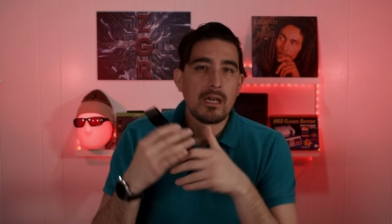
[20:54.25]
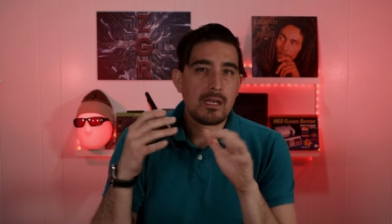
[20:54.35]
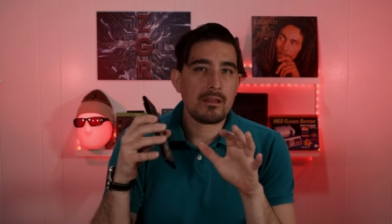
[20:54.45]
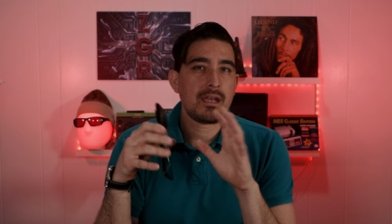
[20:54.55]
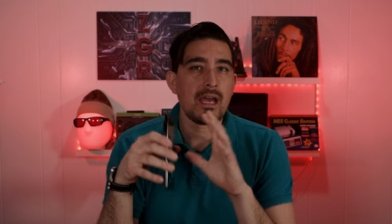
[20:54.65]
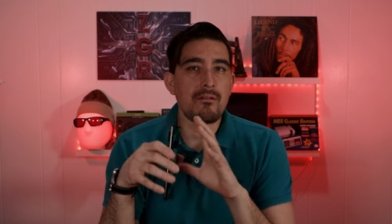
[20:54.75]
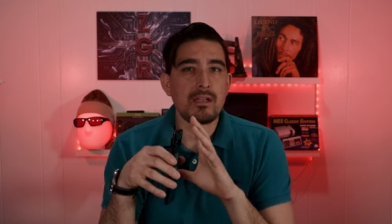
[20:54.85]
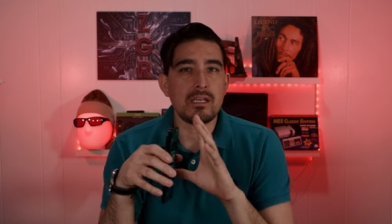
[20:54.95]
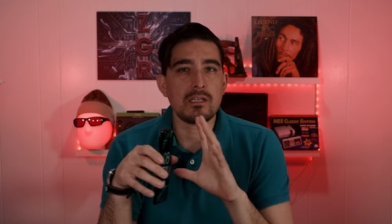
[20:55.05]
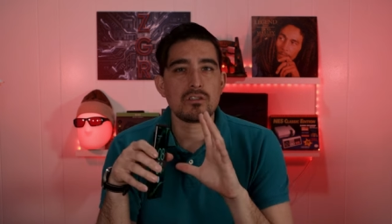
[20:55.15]
and i didn't have
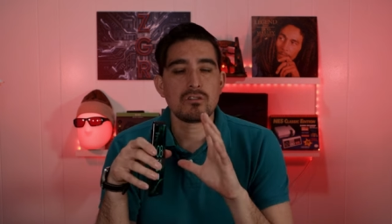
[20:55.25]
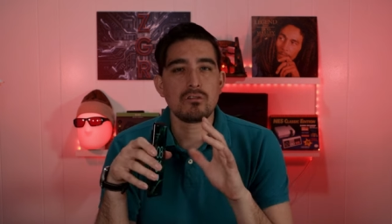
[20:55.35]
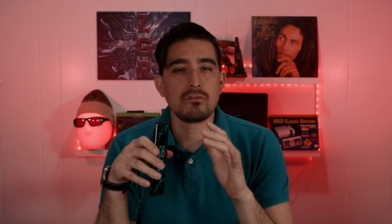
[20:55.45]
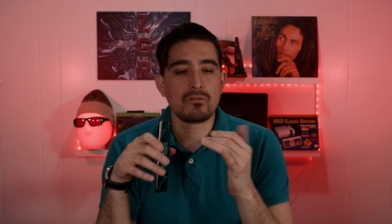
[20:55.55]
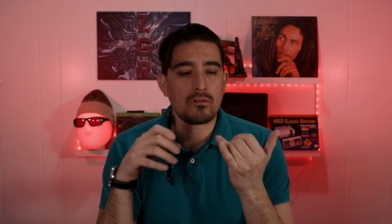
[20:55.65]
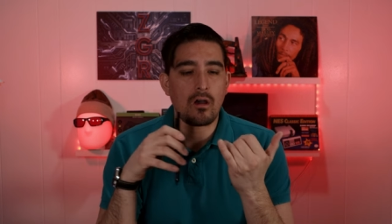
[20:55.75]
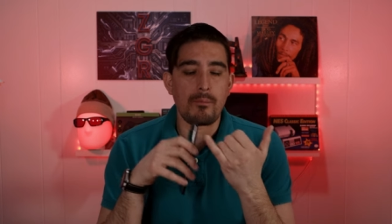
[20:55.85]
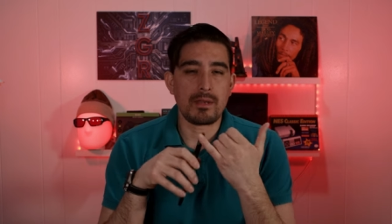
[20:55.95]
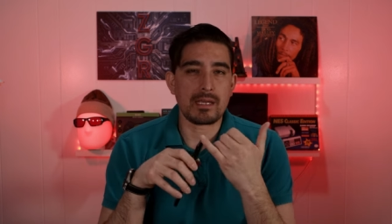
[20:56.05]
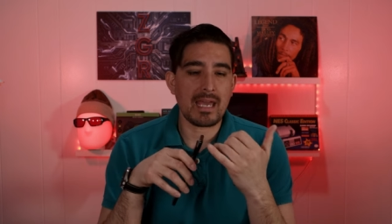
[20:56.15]
any issues
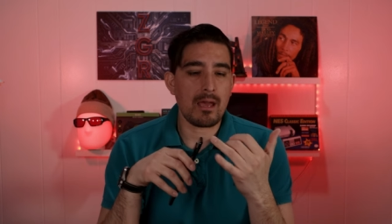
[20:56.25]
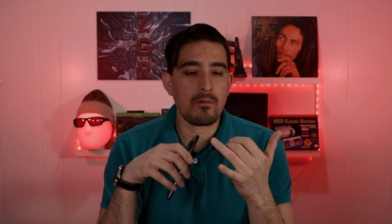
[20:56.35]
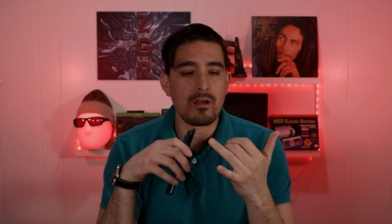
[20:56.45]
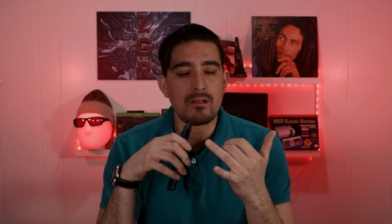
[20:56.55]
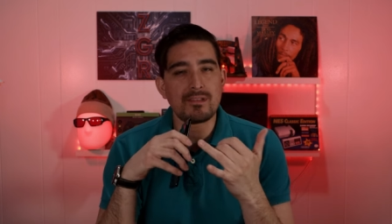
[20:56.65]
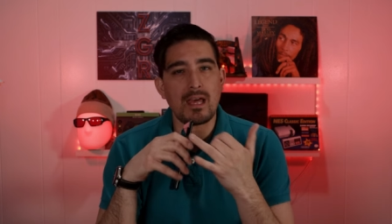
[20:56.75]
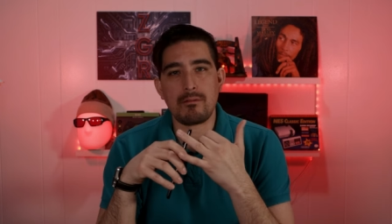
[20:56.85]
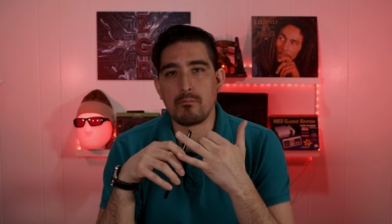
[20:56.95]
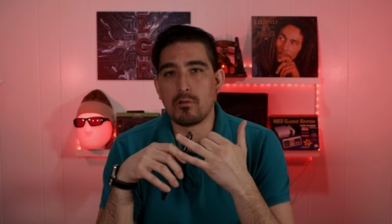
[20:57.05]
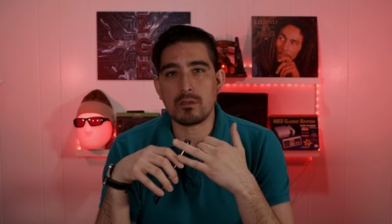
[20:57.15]
opening cameras
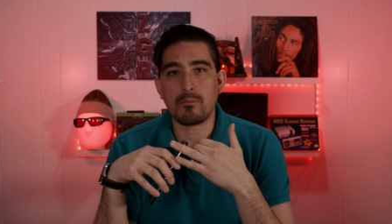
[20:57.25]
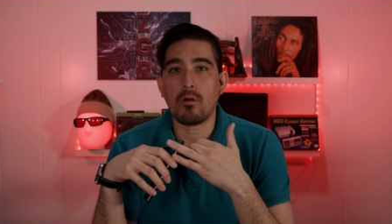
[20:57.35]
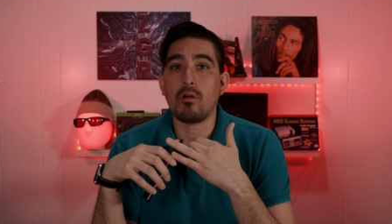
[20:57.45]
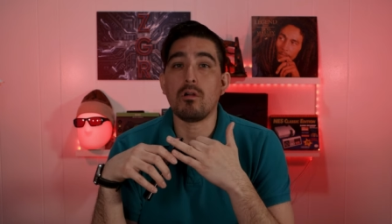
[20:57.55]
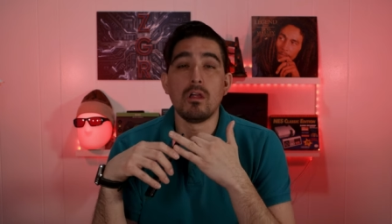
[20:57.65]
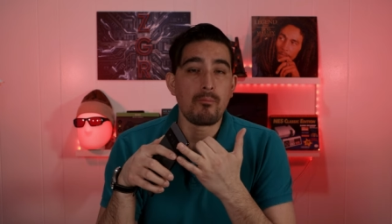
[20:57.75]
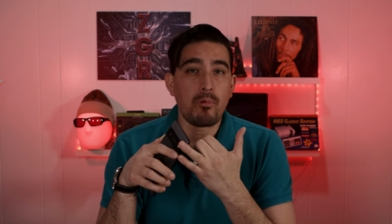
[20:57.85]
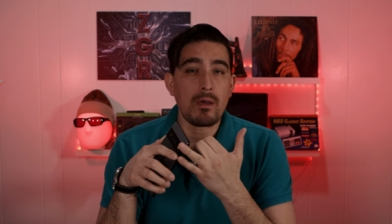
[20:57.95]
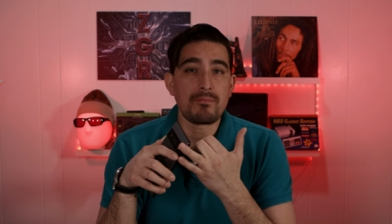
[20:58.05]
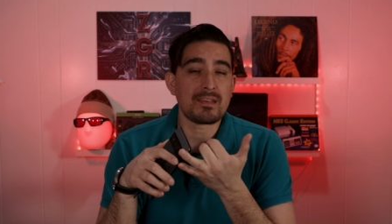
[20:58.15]
having multiple
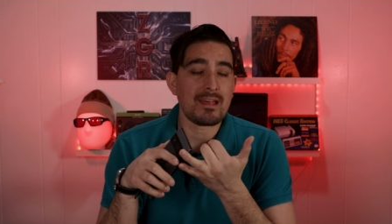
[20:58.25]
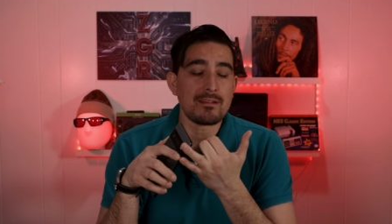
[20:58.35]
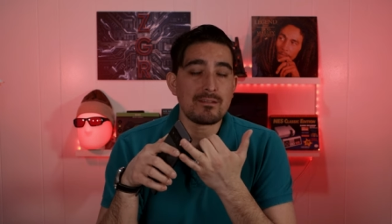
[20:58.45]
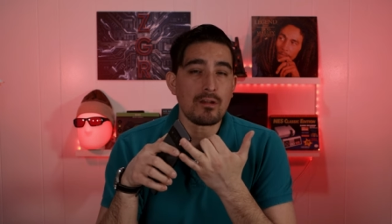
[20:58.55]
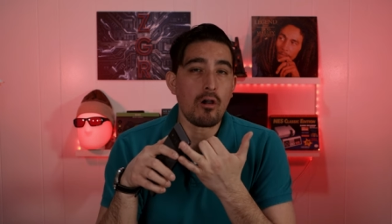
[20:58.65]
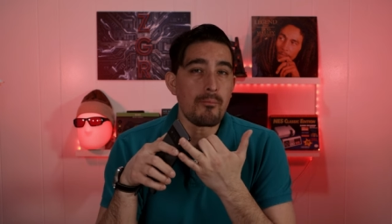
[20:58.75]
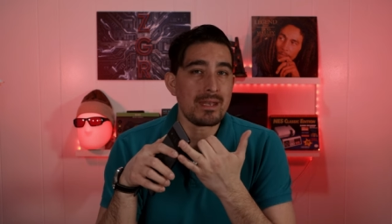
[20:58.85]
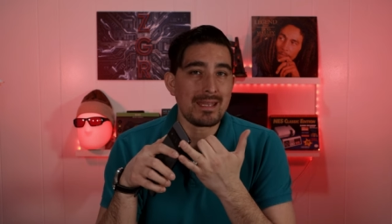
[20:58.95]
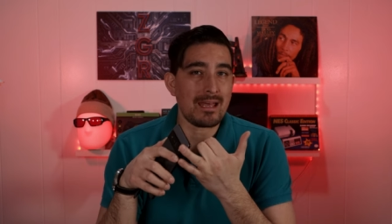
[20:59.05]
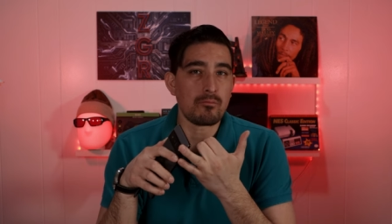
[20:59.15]
websites
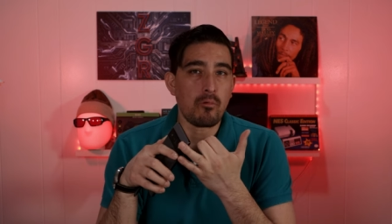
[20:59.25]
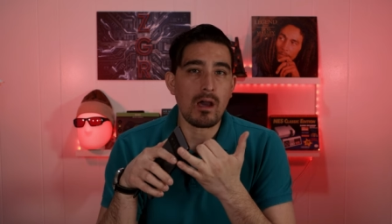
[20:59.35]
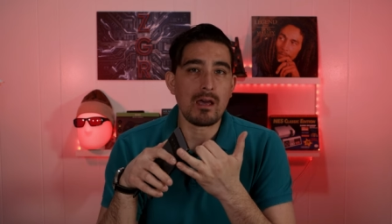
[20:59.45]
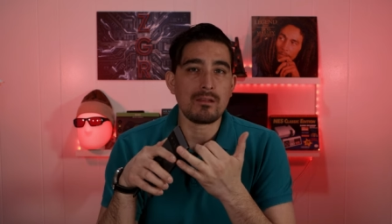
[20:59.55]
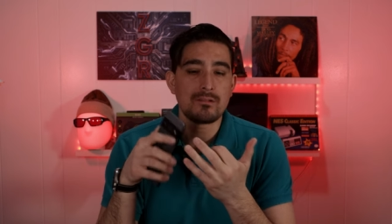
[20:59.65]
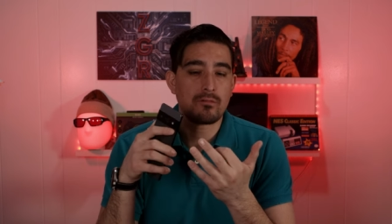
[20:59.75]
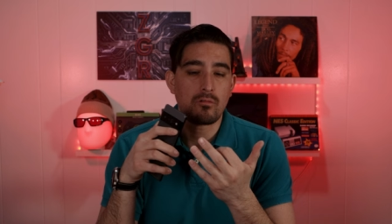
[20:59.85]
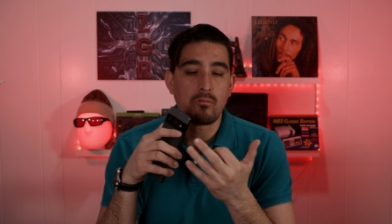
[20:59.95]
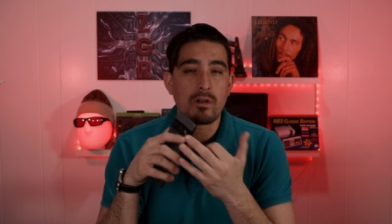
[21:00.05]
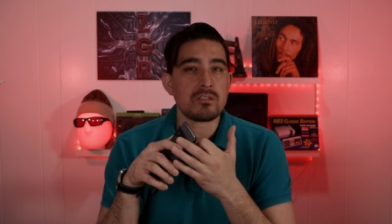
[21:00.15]
open at once
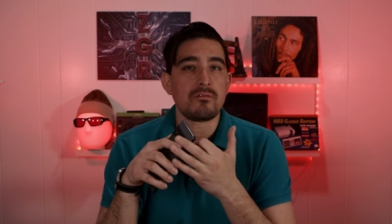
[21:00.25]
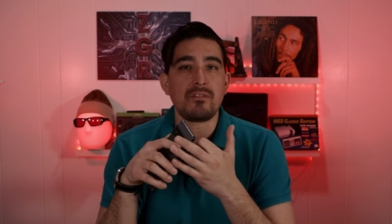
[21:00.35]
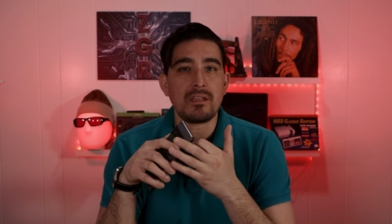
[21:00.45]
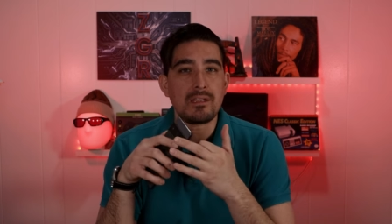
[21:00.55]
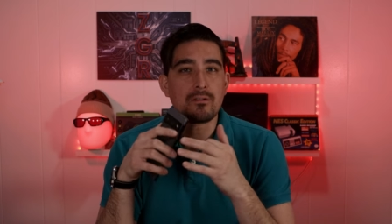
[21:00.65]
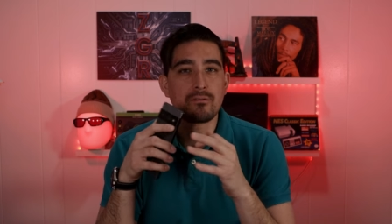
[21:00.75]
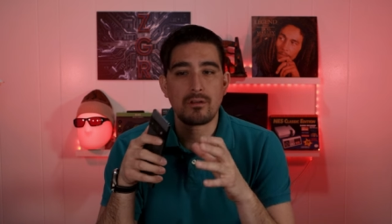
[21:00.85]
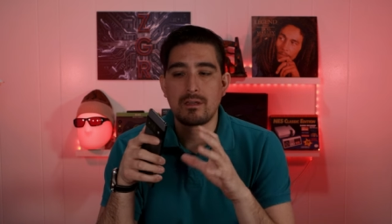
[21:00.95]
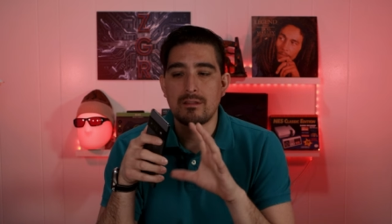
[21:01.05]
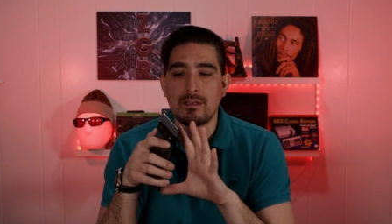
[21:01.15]
or watching videos
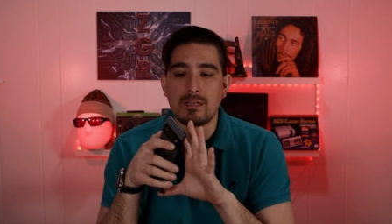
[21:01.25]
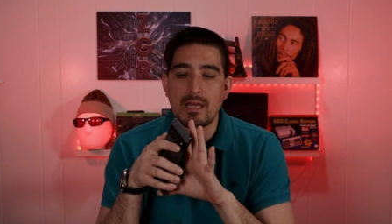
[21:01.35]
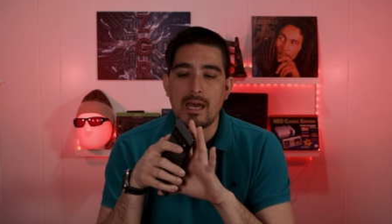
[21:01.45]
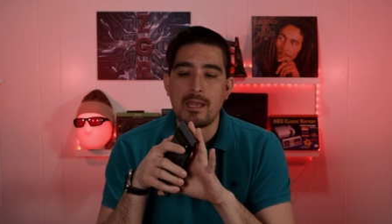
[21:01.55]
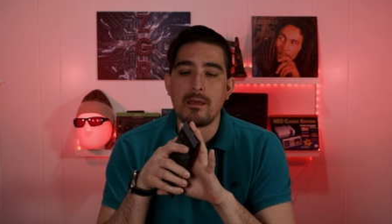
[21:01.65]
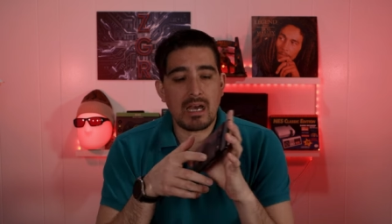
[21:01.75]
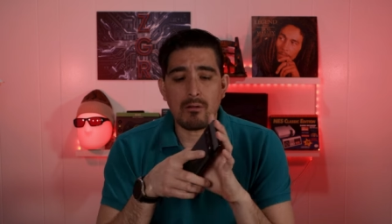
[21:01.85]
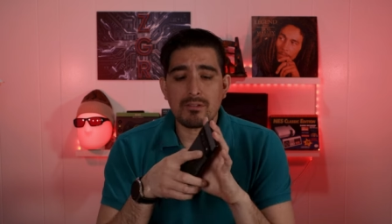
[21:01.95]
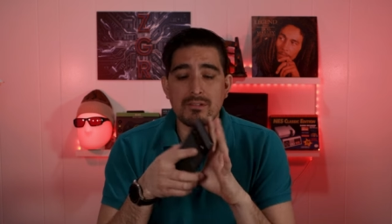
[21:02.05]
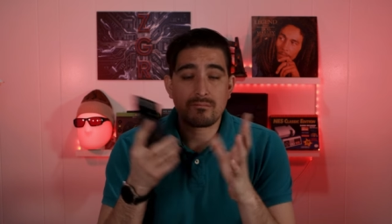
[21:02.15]
or anything like that i
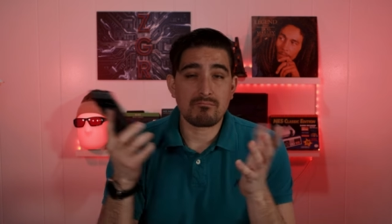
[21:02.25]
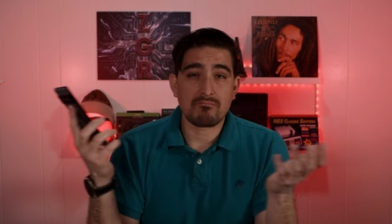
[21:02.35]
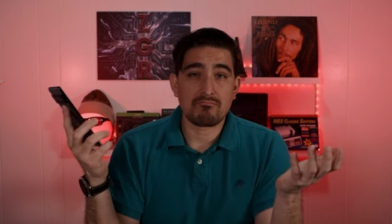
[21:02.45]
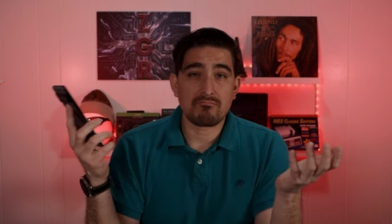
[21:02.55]
was